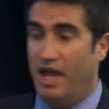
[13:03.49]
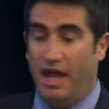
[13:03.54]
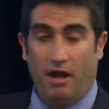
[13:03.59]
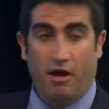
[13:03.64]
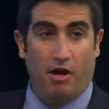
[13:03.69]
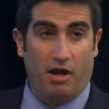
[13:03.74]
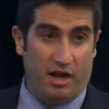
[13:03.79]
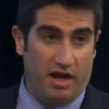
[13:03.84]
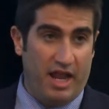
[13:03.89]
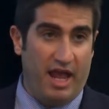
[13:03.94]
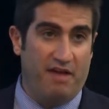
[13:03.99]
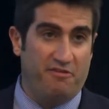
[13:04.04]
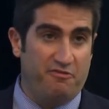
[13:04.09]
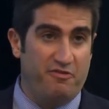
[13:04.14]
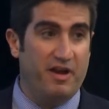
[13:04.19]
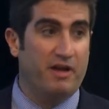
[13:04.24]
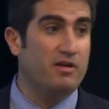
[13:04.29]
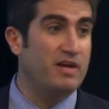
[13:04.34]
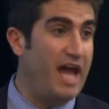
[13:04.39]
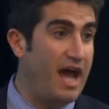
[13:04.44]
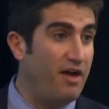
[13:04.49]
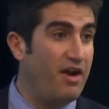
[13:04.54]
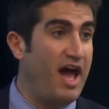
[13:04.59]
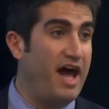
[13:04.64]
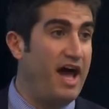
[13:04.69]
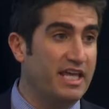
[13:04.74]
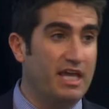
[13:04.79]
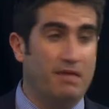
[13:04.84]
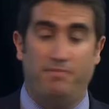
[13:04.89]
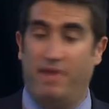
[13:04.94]
are, have figured out
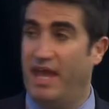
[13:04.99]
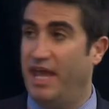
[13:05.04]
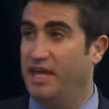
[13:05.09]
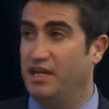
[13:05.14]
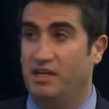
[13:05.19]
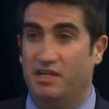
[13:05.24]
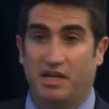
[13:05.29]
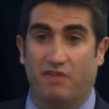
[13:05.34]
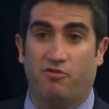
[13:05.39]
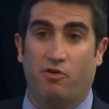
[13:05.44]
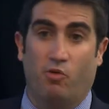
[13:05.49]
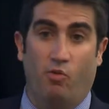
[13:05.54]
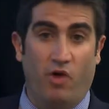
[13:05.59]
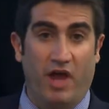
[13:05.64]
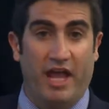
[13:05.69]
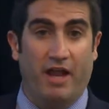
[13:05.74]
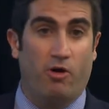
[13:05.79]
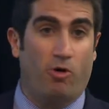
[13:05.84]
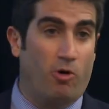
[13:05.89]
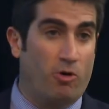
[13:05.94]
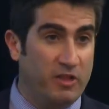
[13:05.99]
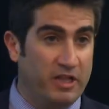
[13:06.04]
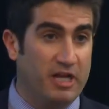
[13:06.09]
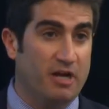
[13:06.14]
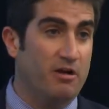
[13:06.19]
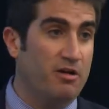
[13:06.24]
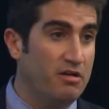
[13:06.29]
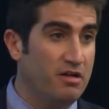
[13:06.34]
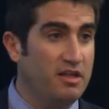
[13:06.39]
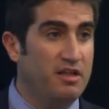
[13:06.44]
get paid in a different way
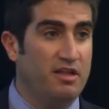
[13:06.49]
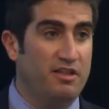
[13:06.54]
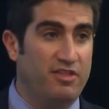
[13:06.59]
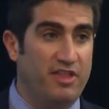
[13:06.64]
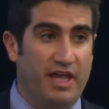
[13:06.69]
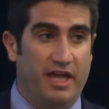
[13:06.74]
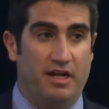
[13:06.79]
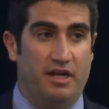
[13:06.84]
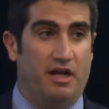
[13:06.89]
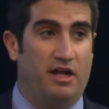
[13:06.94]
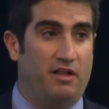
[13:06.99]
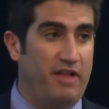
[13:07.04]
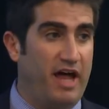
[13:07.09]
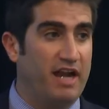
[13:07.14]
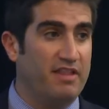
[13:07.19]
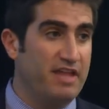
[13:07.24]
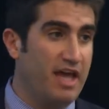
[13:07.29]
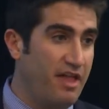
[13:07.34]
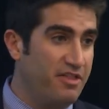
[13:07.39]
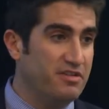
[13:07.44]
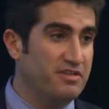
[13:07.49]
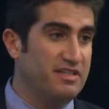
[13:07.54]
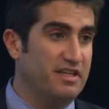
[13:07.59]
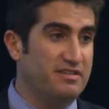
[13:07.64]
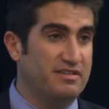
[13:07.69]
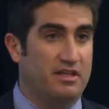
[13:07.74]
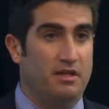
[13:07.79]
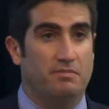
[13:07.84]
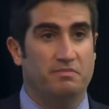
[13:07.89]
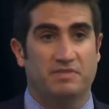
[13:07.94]
earlier than a lot of the other
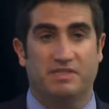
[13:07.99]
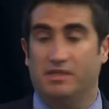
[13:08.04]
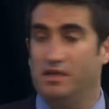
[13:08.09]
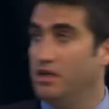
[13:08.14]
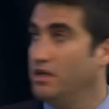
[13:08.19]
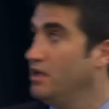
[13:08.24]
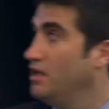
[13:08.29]
systems.